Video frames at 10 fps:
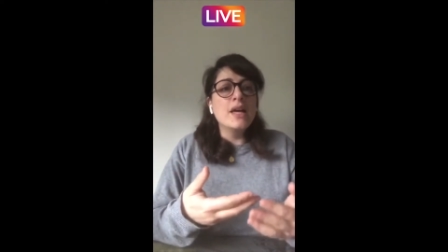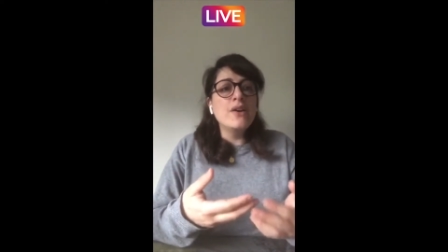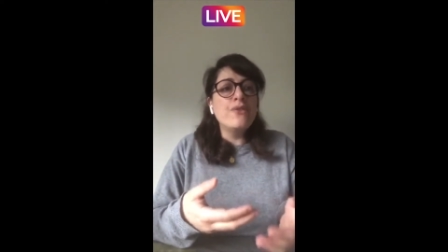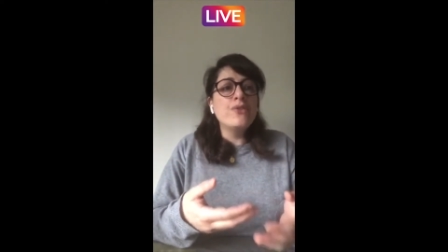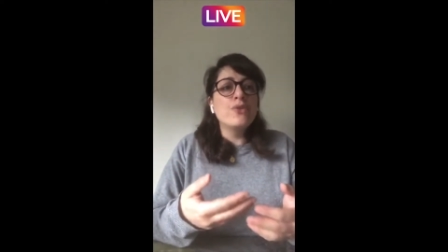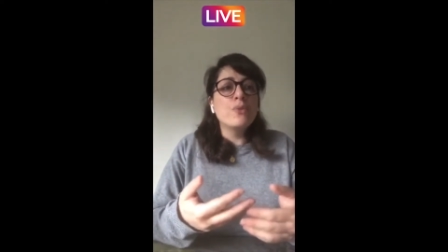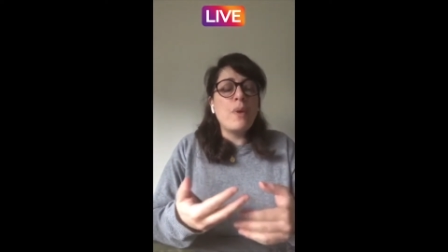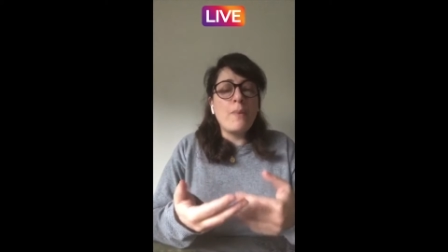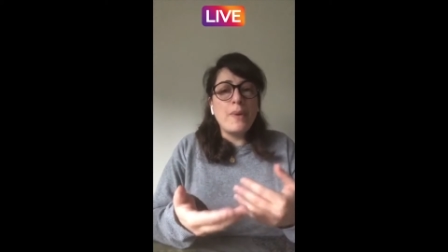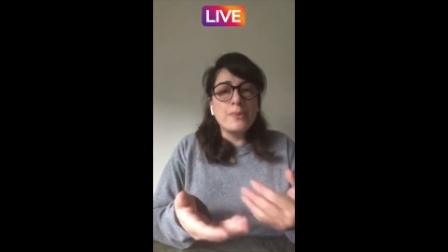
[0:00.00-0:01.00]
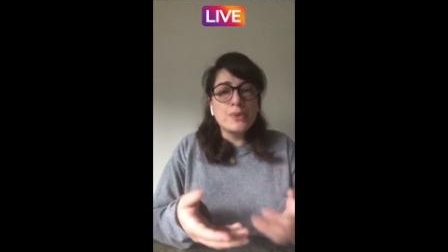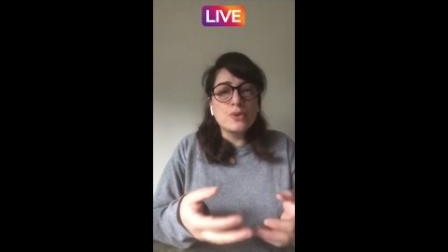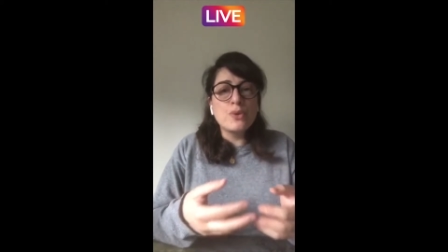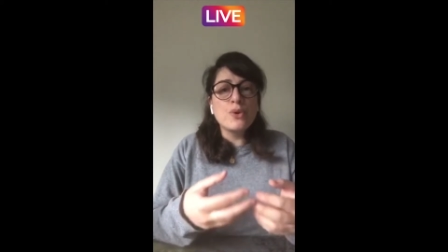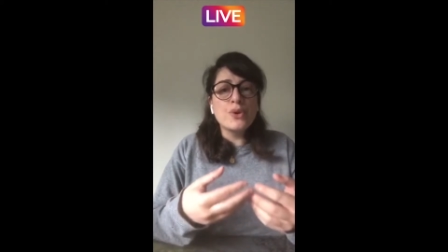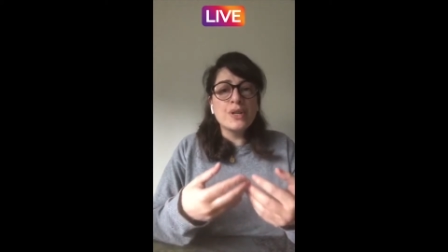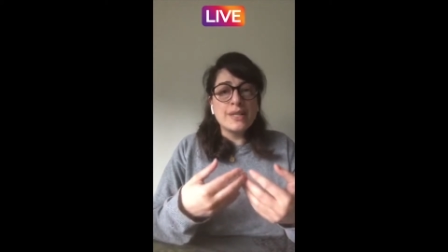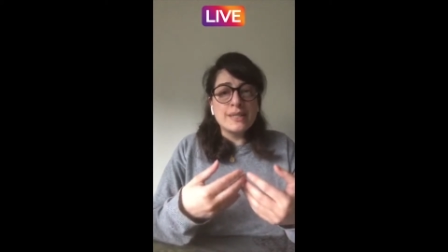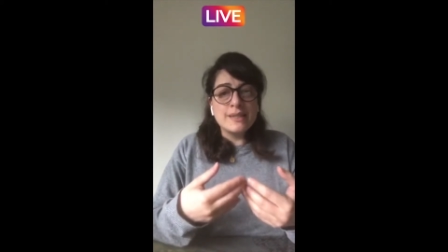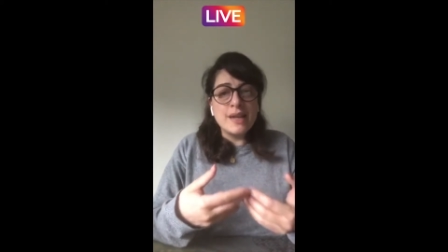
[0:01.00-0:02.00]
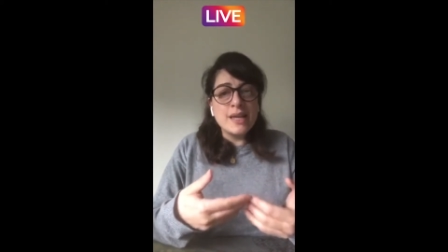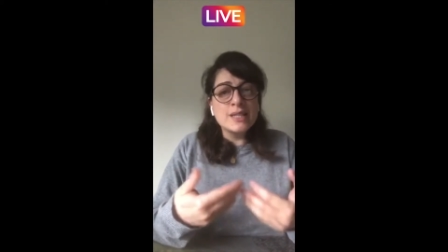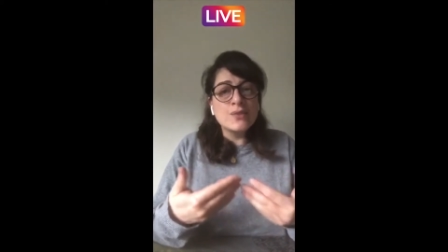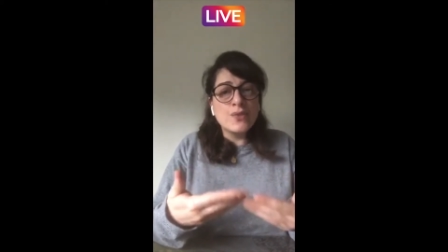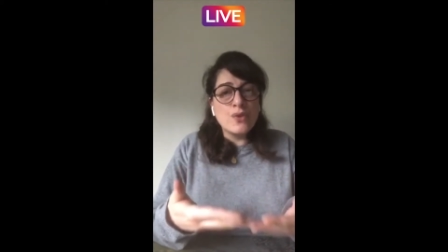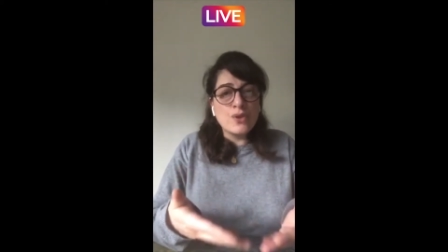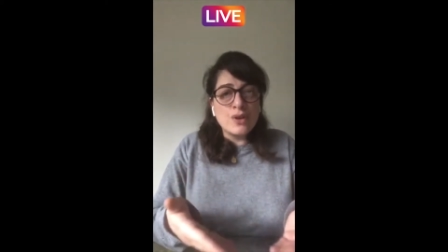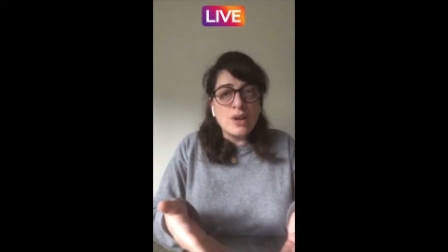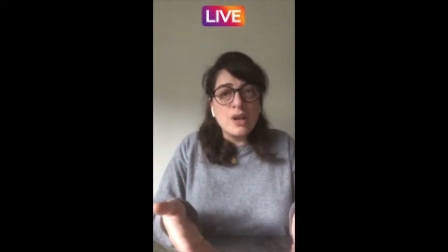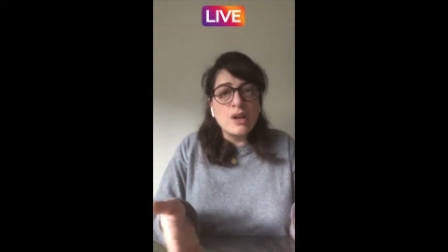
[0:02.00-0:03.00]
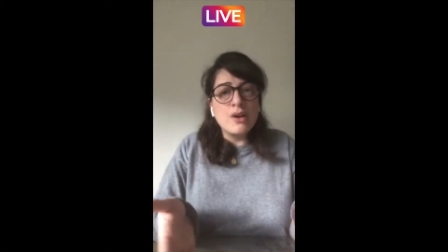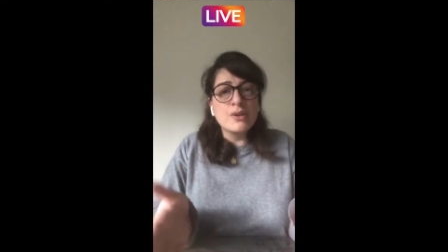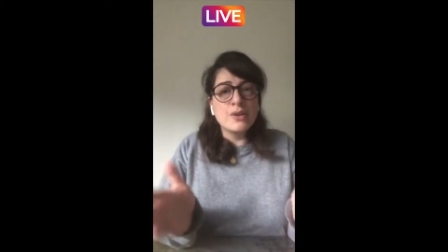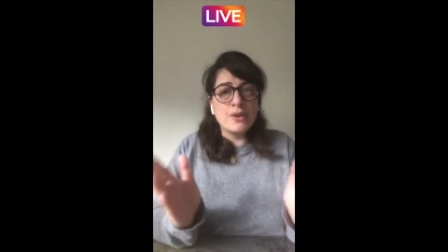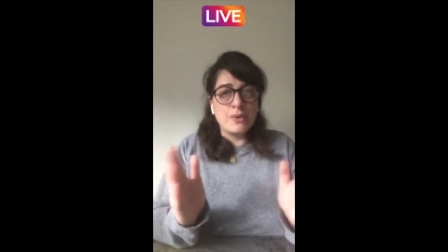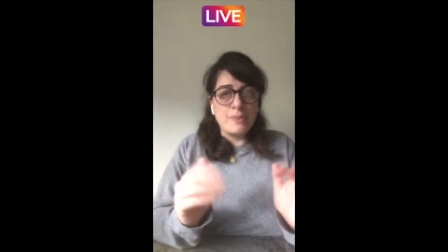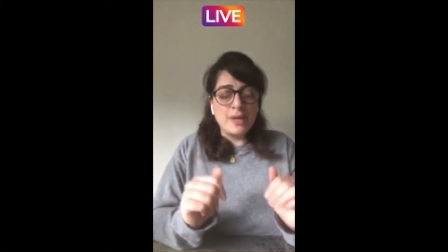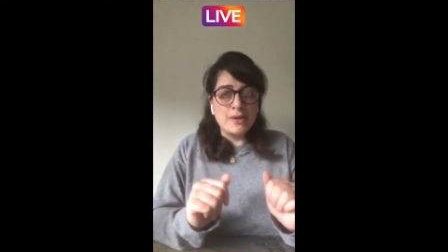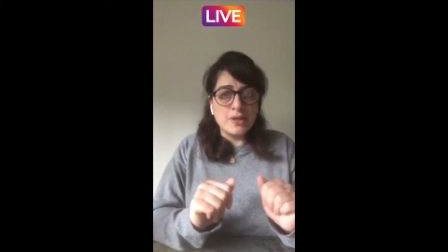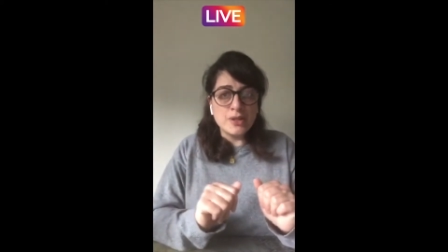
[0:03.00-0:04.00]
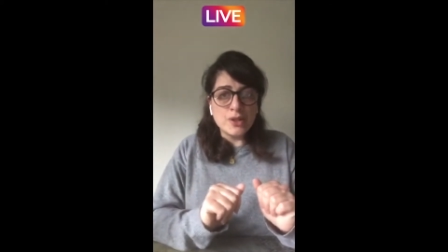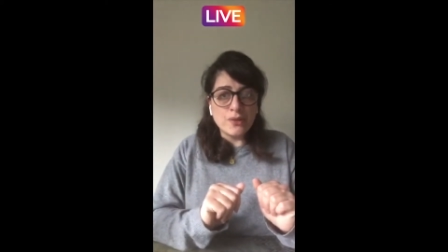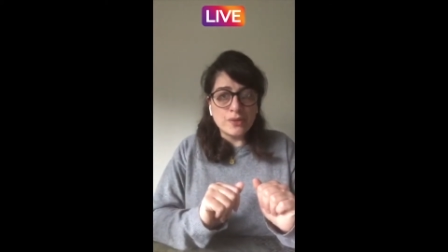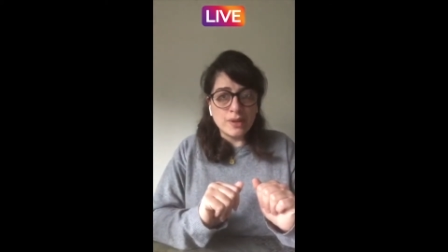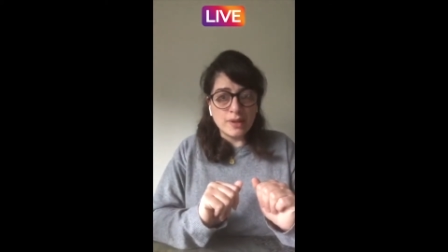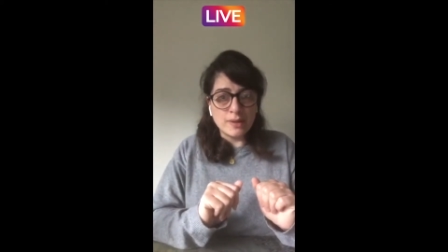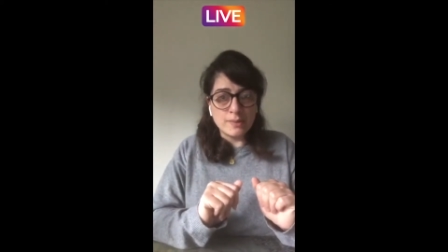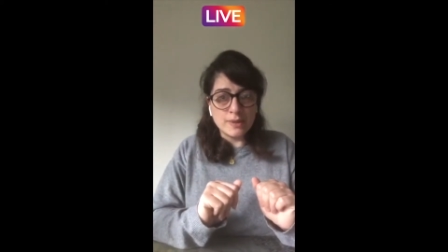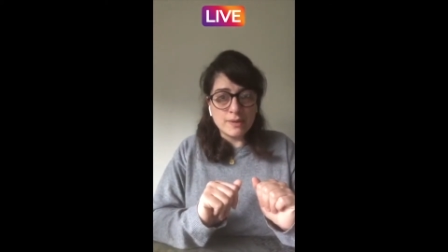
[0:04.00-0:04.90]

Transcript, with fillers: if your pop-up store stays for longer periods of times.